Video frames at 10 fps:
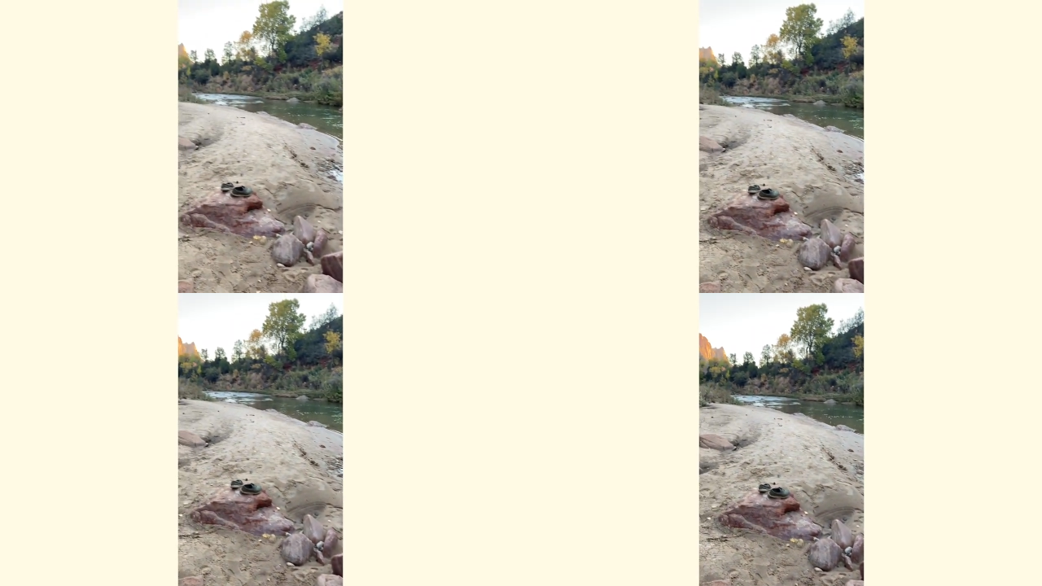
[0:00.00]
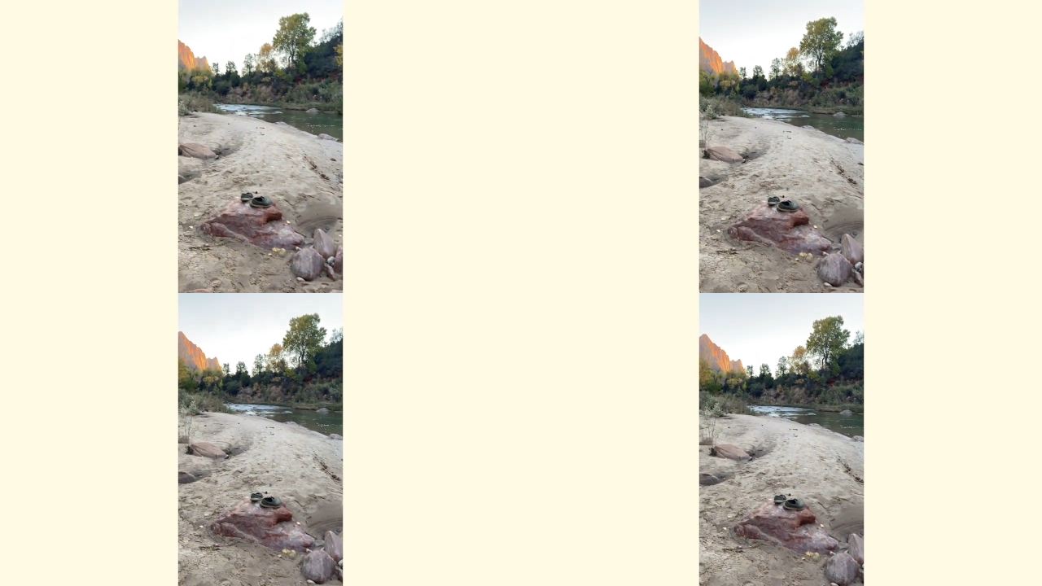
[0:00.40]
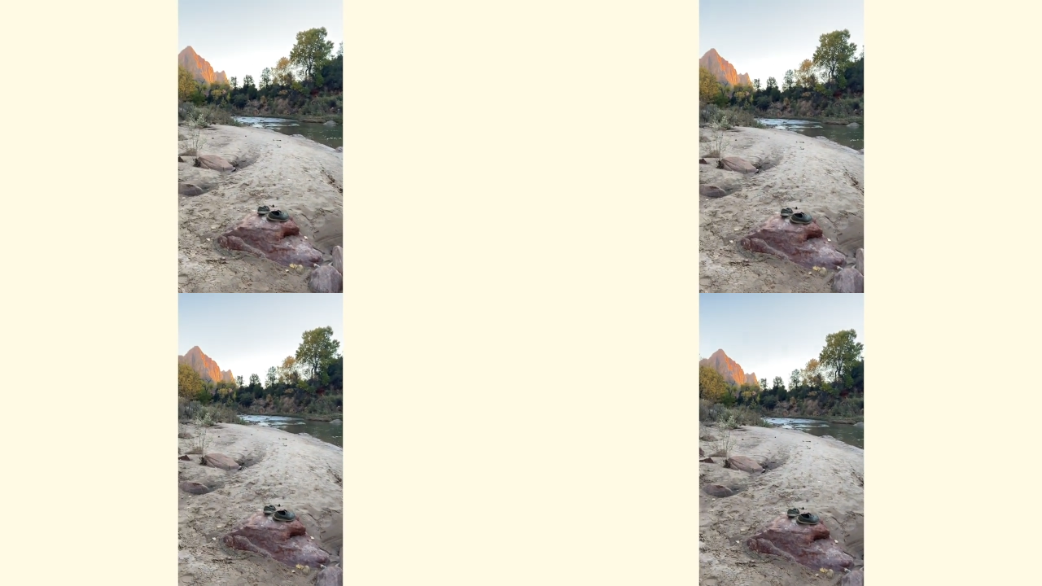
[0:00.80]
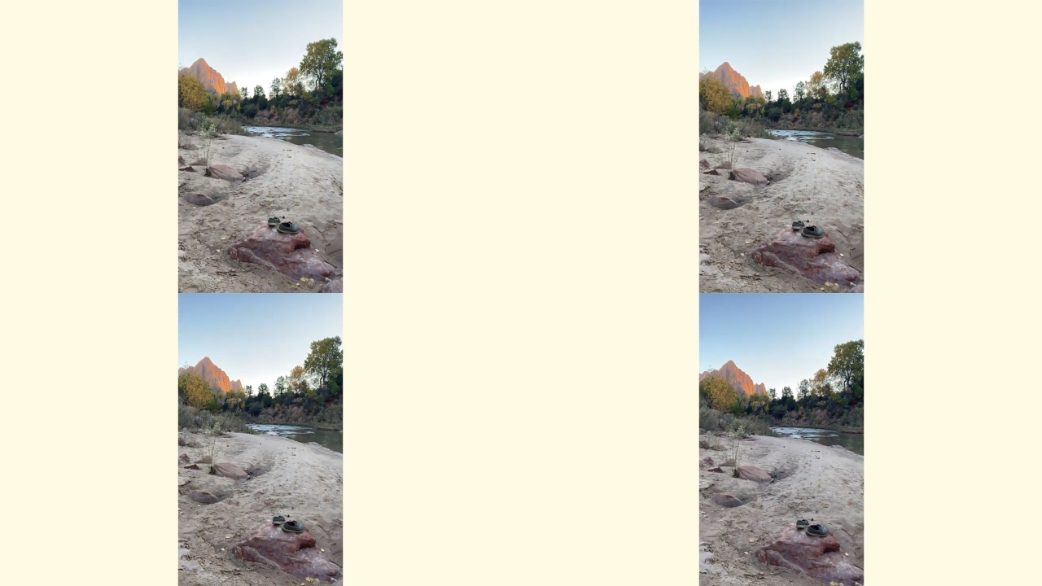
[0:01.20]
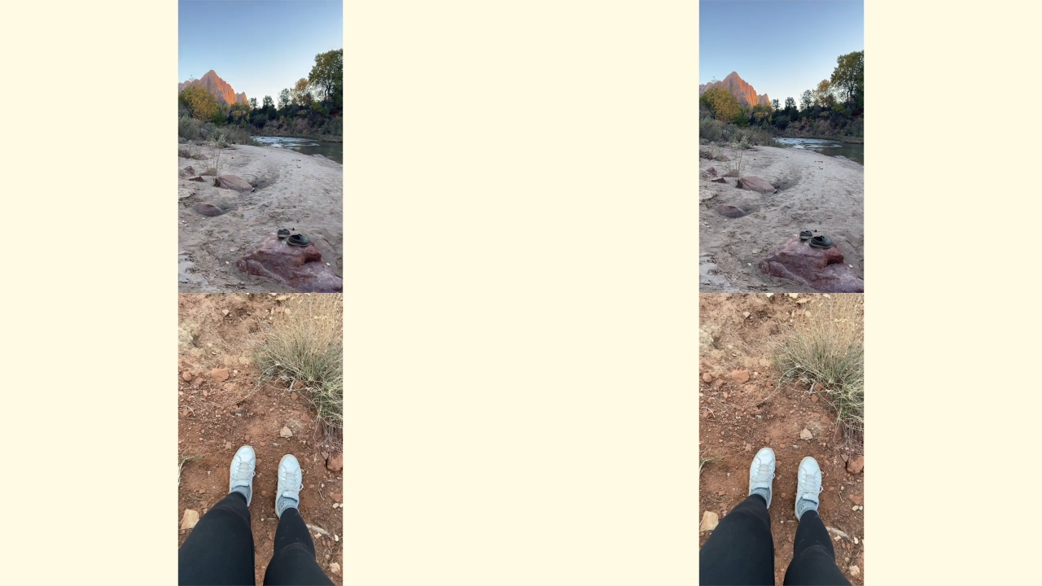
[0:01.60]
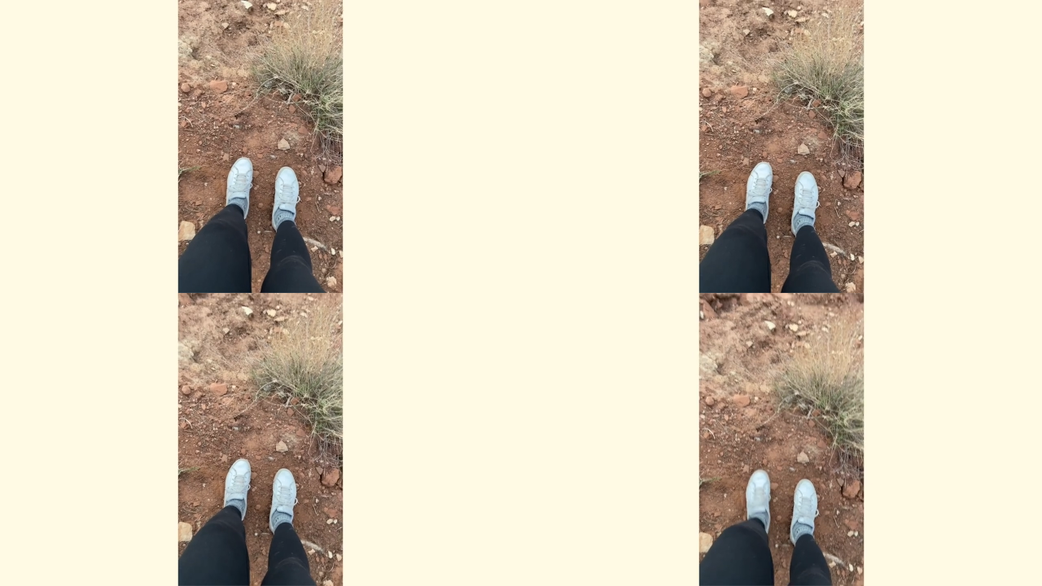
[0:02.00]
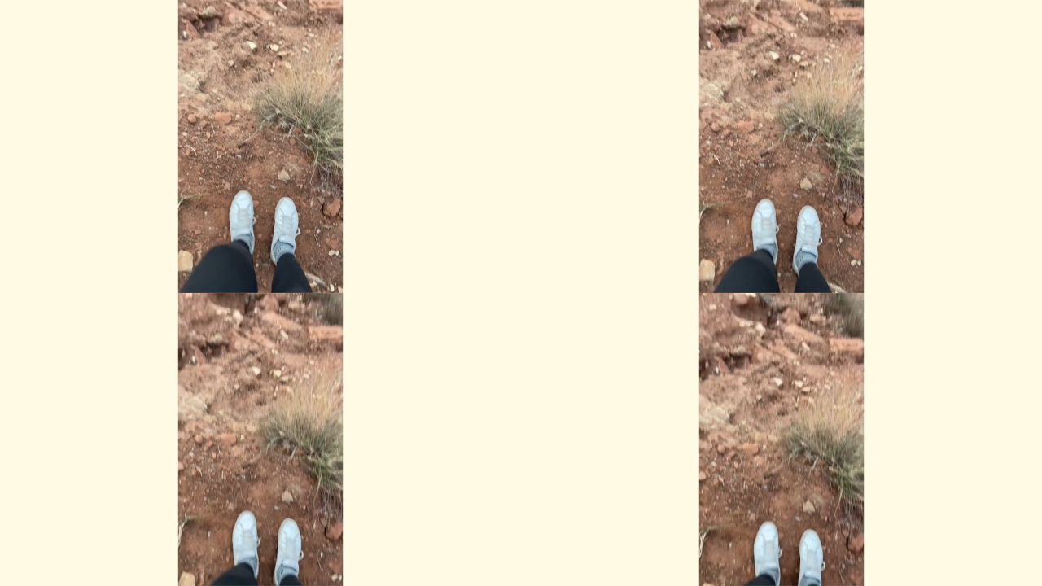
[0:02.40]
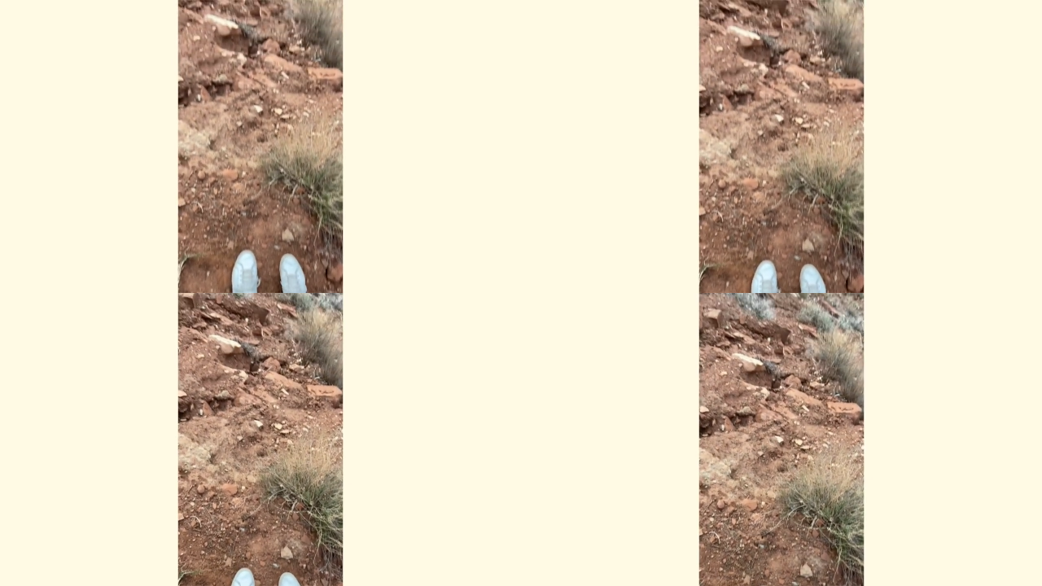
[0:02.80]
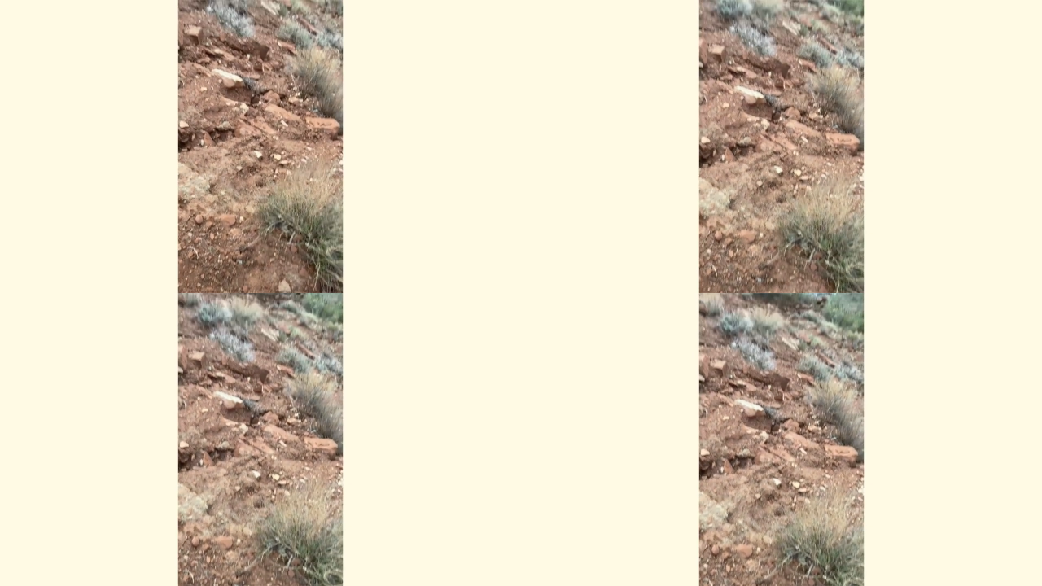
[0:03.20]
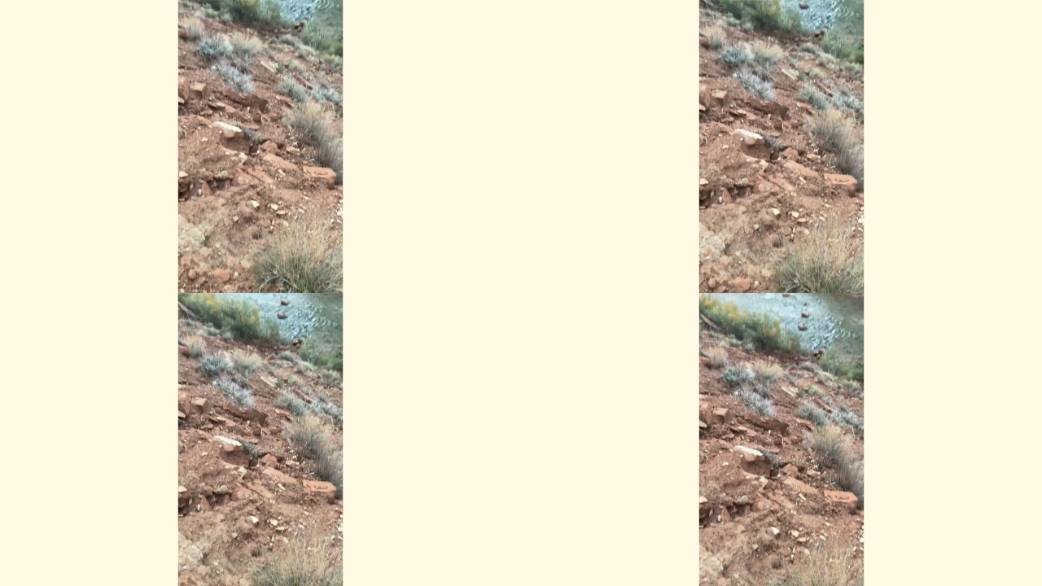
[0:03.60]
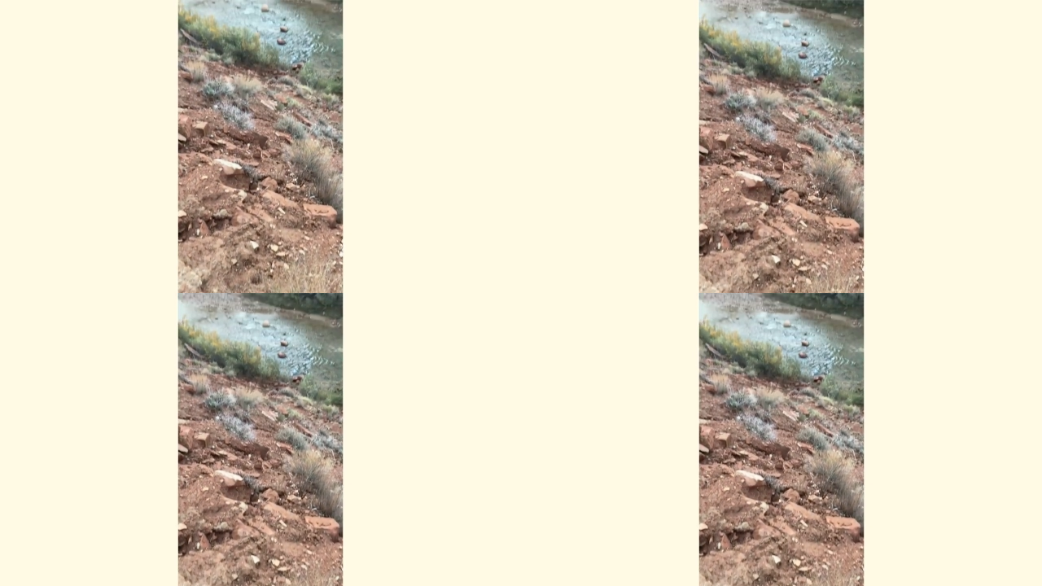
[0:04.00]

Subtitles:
No face is visible, so there are no lips to read.